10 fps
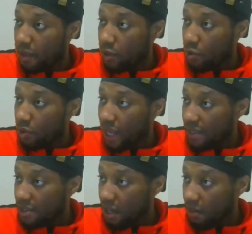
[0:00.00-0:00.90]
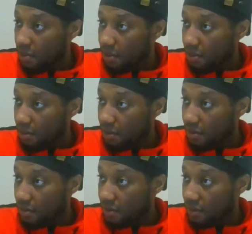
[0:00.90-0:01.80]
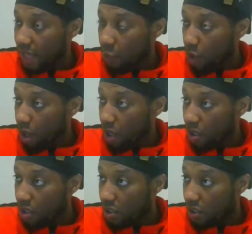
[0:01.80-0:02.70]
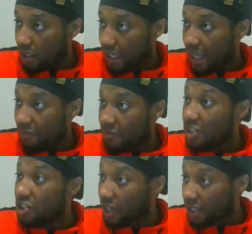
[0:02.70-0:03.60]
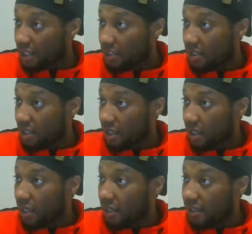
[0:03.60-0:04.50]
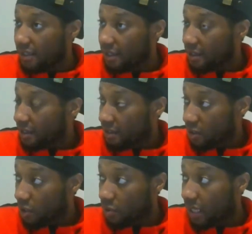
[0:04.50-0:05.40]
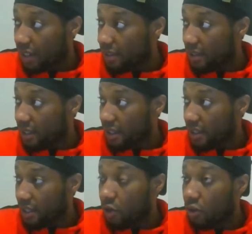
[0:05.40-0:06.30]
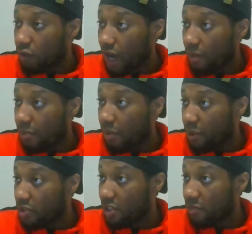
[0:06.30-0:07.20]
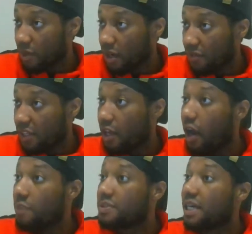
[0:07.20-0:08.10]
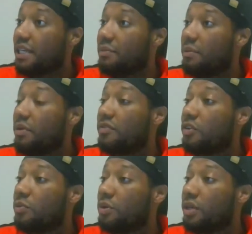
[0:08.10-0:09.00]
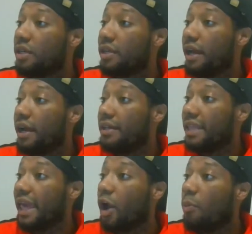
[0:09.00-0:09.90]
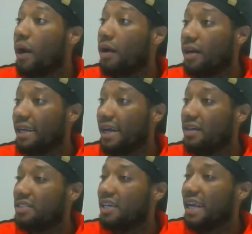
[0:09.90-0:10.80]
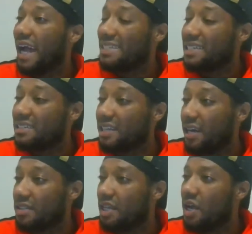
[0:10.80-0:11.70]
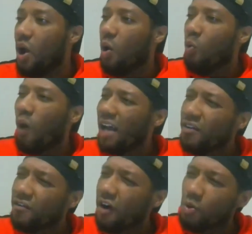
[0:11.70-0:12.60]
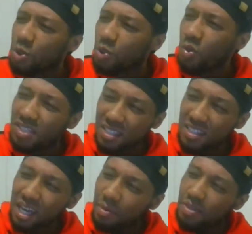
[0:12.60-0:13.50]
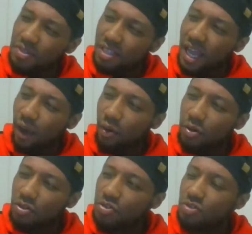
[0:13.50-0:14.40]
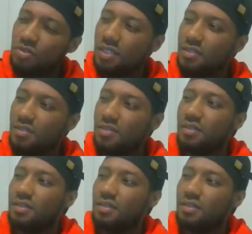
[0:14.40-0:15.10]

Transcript: who gets up, they work, they have studied, you know they, they, they they're on the right and positive path they're an upstanding member of the community in that they help out around the house and they're an asset to the house why the fuck would you want to see that person out on the streets